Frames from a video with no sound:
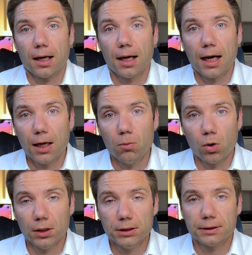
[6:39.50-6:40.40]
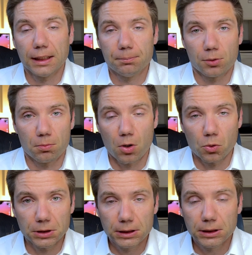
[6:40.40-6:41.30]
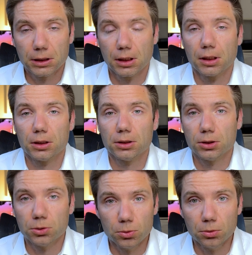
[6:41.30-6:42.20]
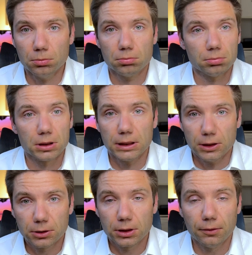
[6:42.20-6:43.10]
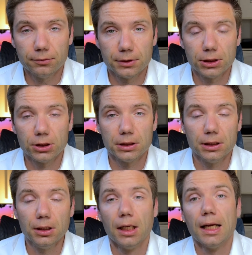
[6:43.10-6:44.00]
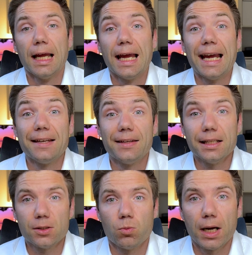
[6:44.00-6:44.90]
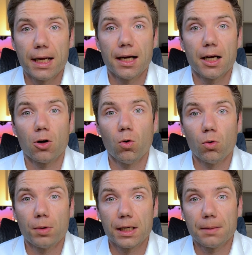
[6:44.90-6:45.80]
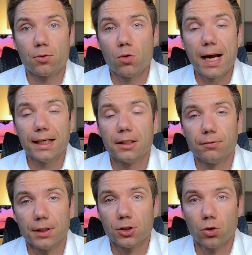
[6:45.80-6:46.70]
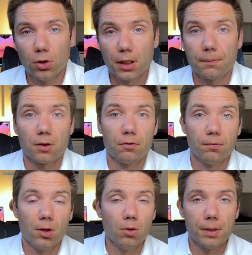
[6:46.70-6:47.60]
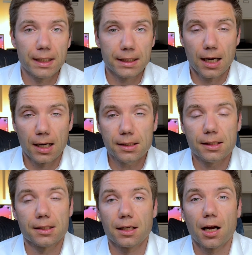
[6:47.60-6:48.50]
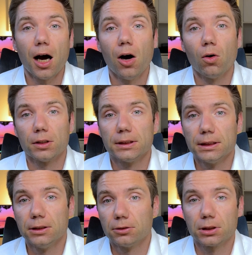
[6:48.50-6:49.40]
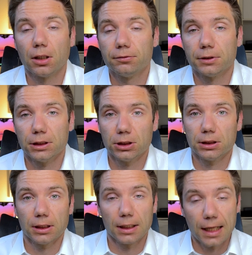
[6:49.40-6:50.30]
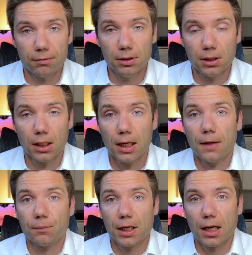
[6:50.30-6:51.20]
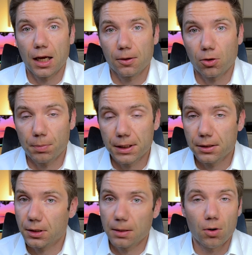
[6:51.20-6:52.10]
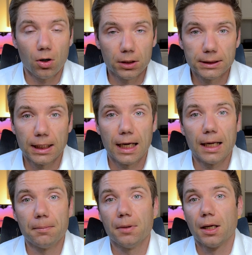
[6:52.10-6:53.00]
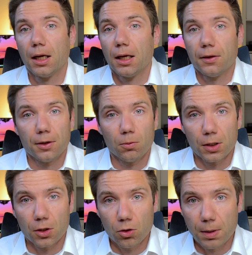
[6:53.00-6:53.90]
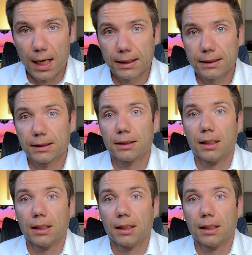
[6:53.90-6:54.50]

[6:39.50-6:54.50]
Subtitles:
I want to get promoted to senior software engineer. And that's why I already proactively took the following tasks that are on a senior software engineer level. And I completed them on time. There were no bugs.